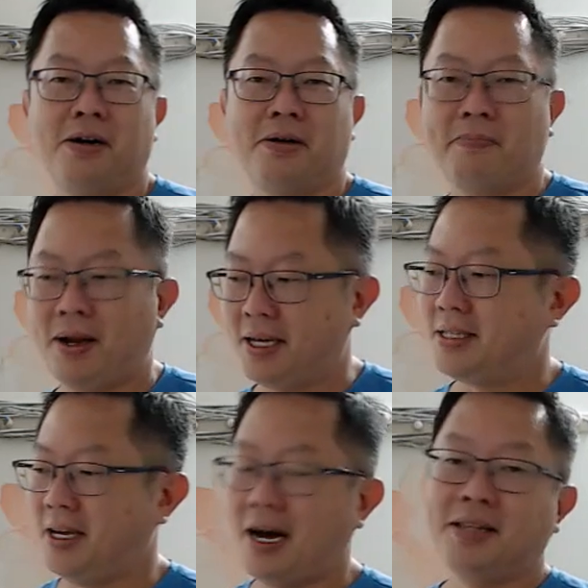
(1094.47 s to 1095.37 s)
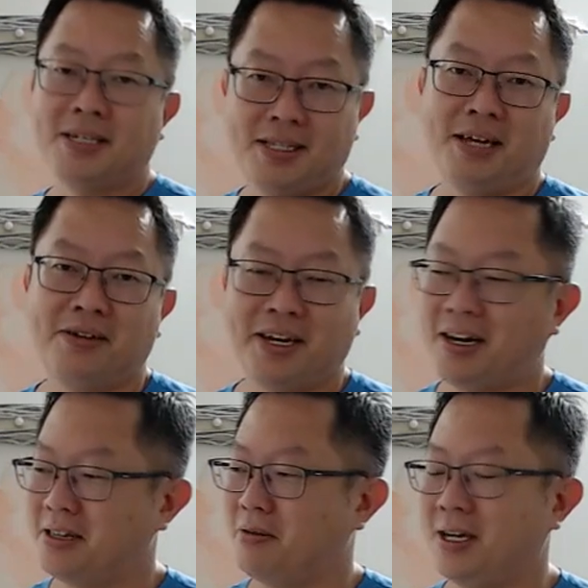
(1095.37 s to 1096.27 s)
unless they understand. Okay,
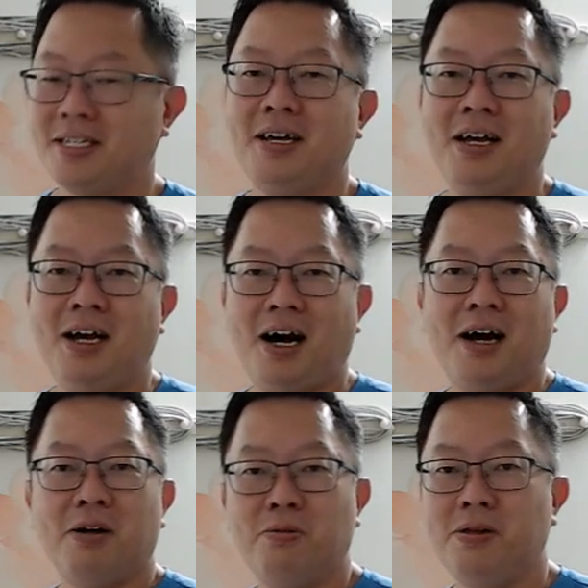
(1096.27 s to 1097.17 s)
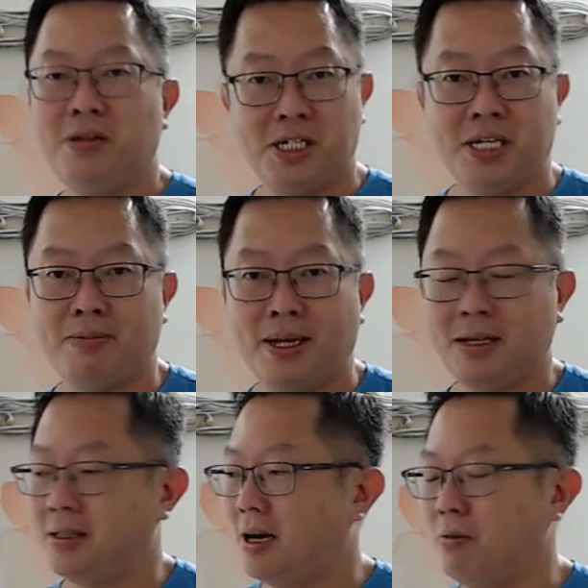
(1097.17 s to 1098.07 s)
otherwise I won't teach this method.
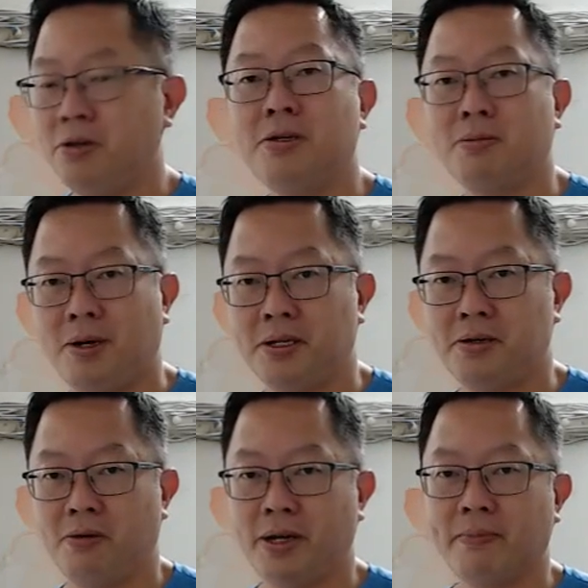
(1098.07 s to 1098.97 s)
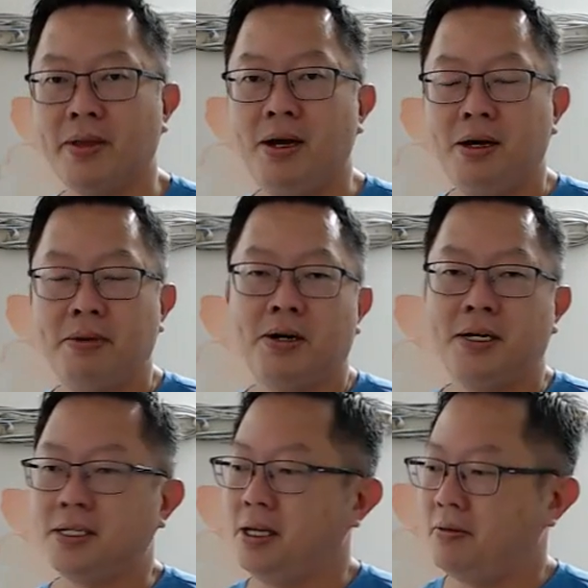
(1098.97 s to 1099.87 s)
I will use model drawing,
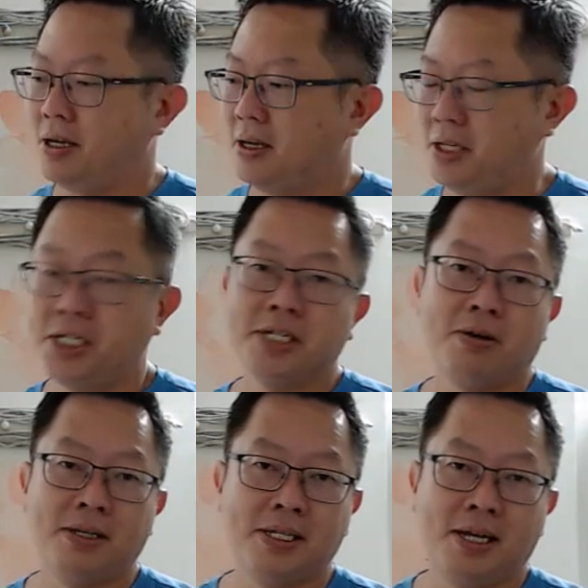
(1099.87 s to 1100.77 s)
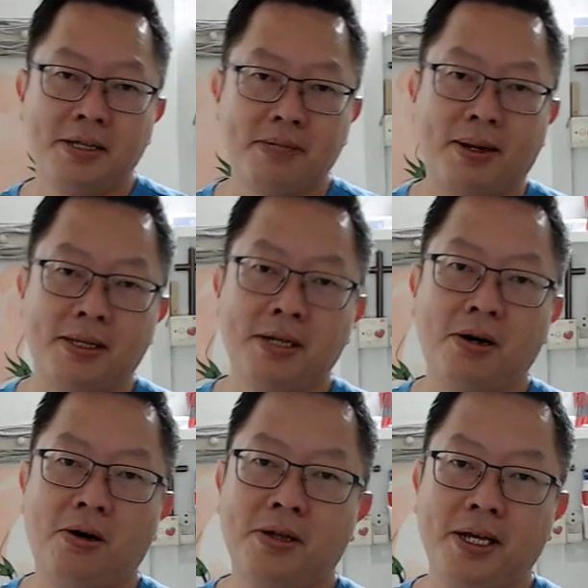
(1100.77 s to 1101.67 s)
because if the teachers don't understand this method
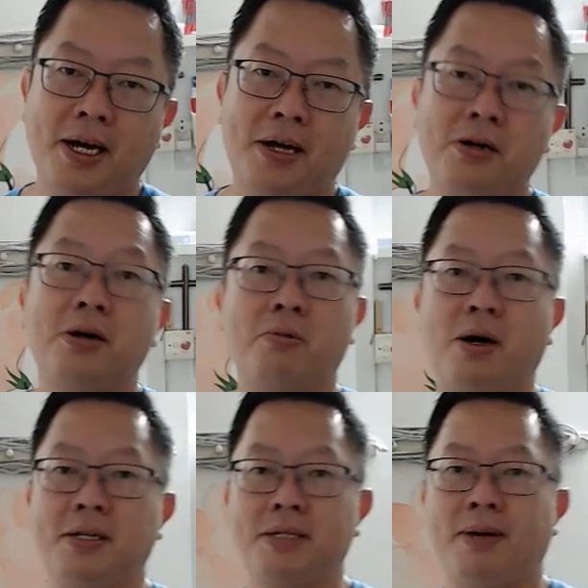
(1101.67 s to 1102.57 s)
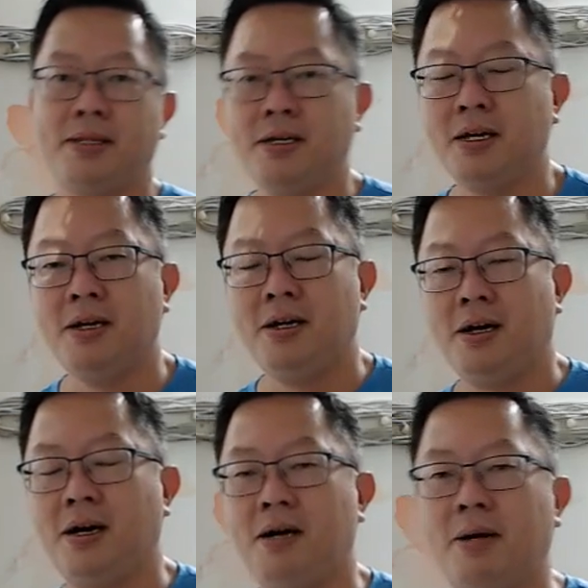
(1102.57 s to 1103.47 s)
or they are not aware of this method,
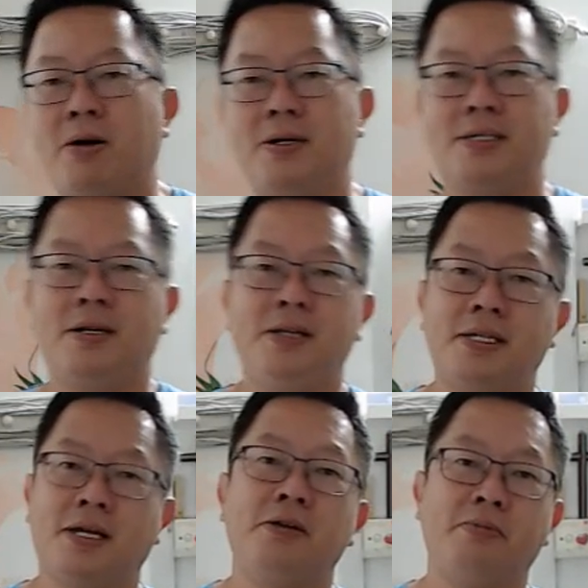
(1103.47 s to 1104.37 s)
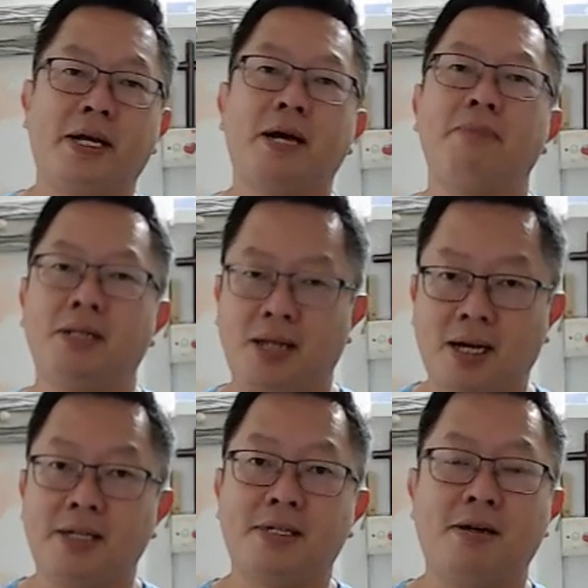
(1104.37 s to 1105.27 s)
my concern is that you may get
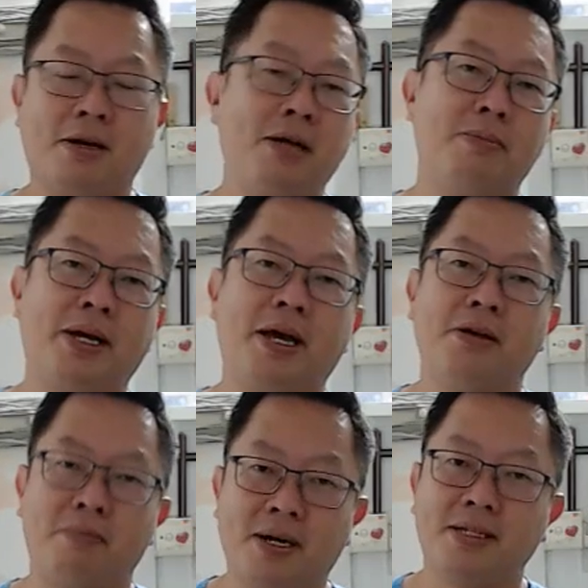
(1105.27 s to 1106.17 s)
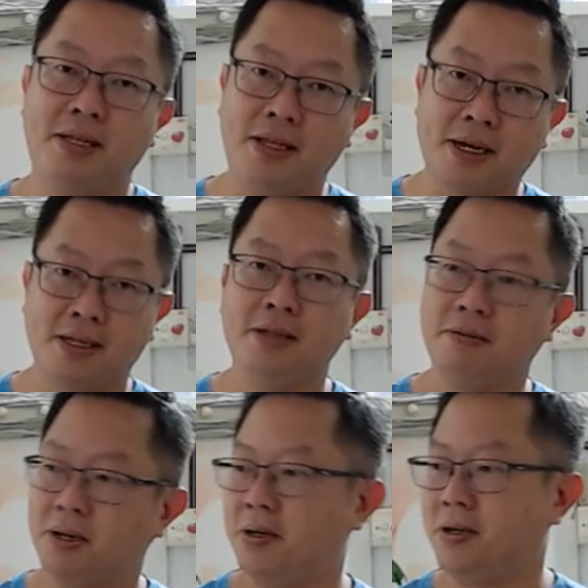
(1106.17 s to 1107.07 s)
penalized. Okay, you may get your marks deducted
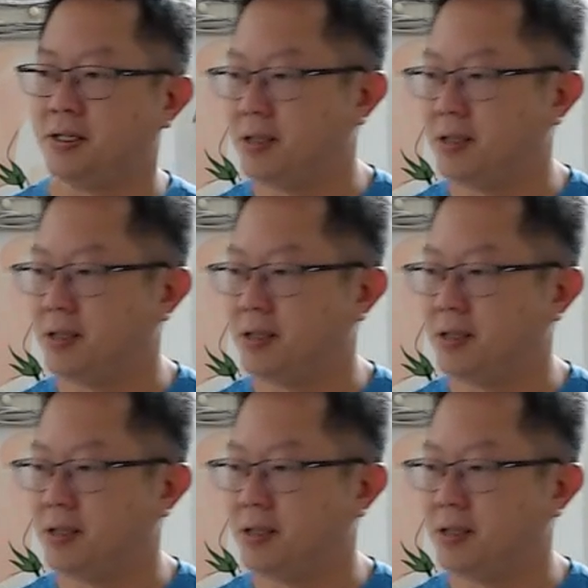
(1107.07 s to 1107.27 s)
because